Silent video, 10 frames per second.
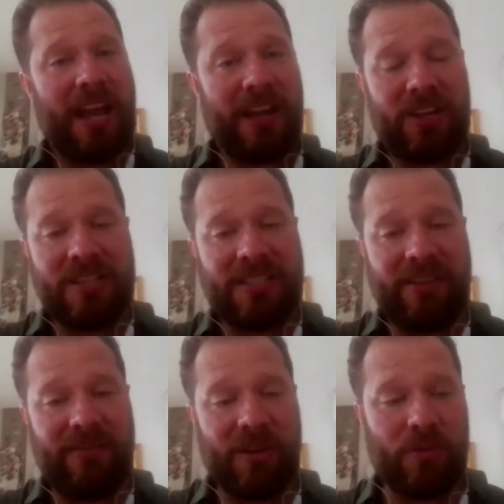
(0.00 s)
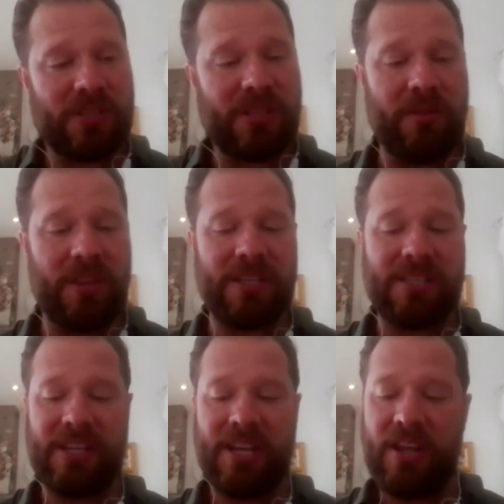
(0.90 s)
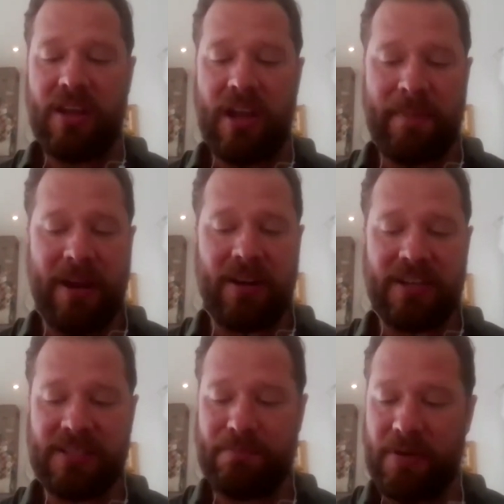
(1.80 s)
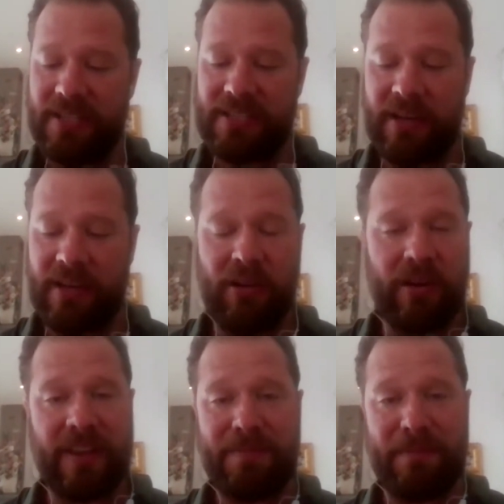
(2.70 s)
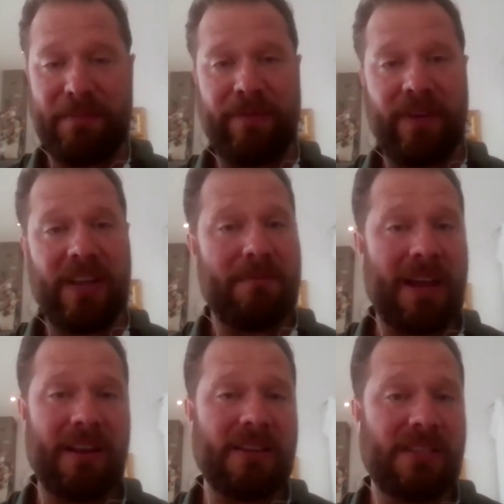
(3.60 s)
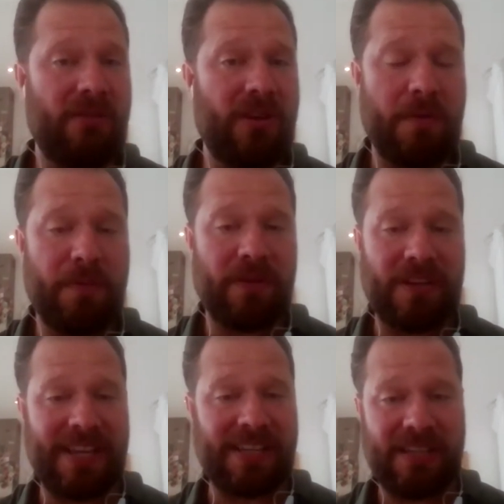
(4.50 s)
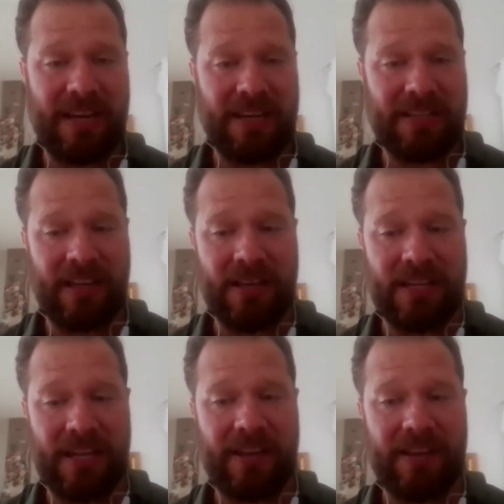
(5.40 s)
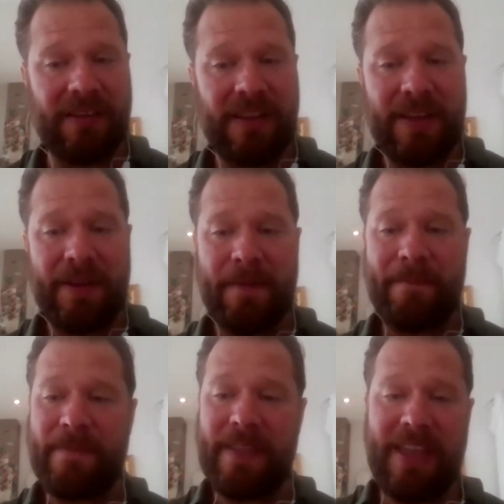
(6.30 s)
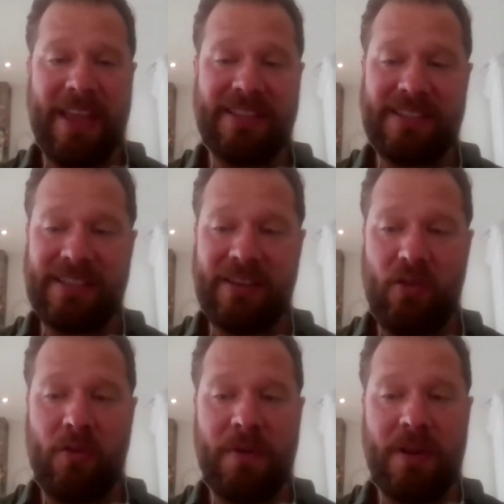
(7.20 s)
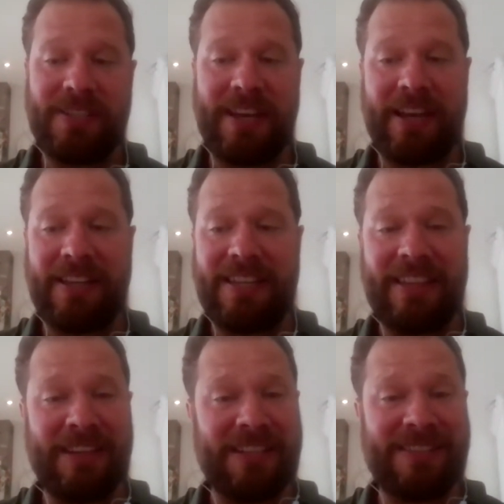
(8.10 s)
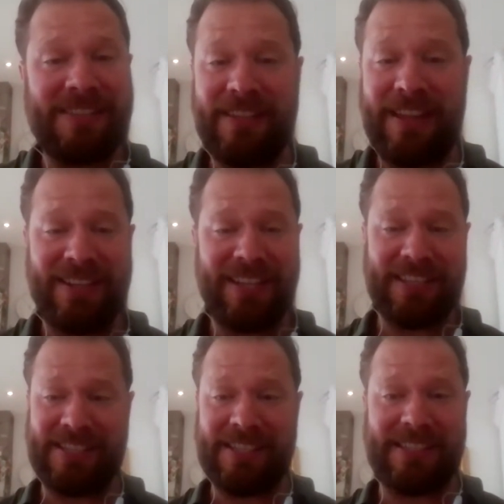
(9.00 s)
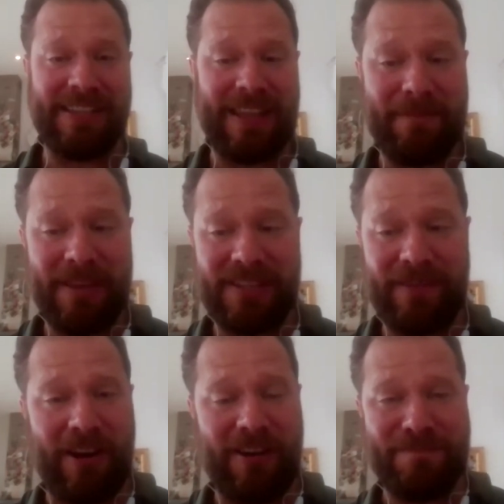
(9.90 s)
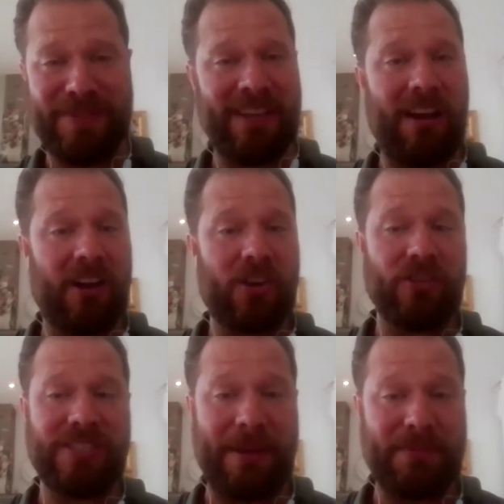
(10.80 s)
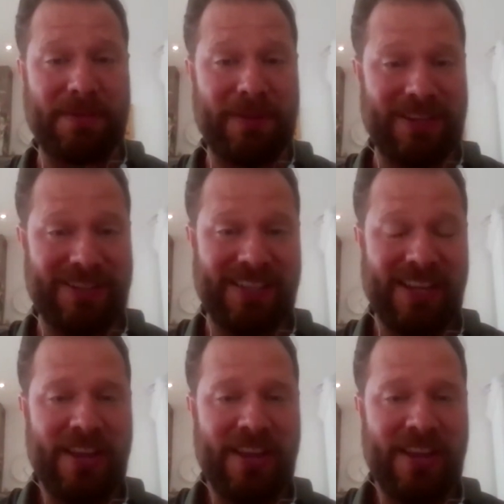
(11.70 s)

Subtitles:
considering also that Americans, Brits, and a lot of other people find that Makelaars don't open on a Saturday and a Sunday is almost an antithesis to them. It's a very bizarre concept because